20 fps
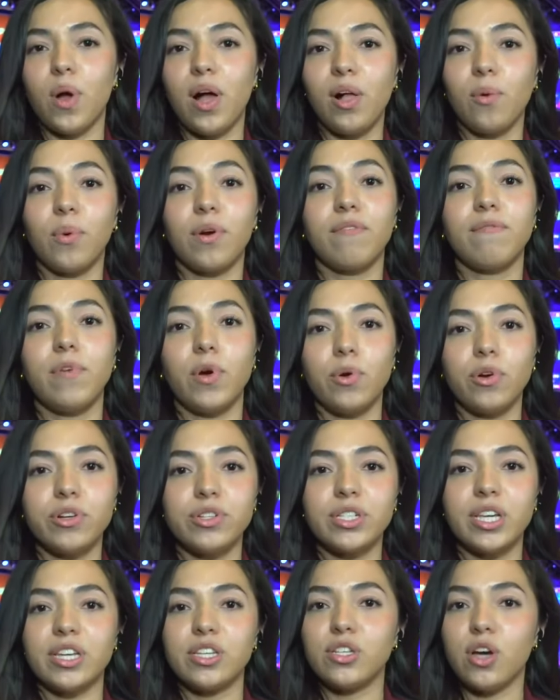well where
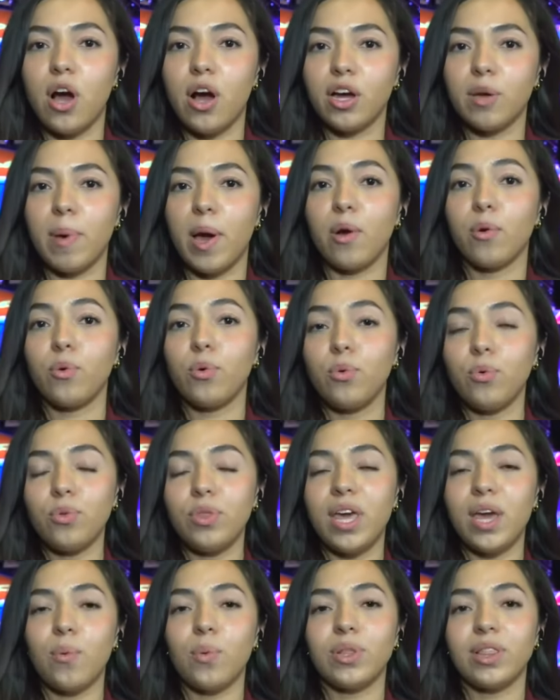voters can talk about
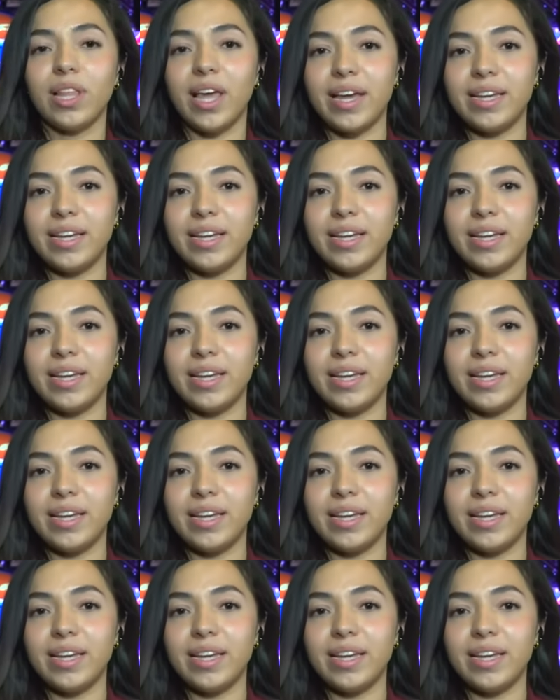who they would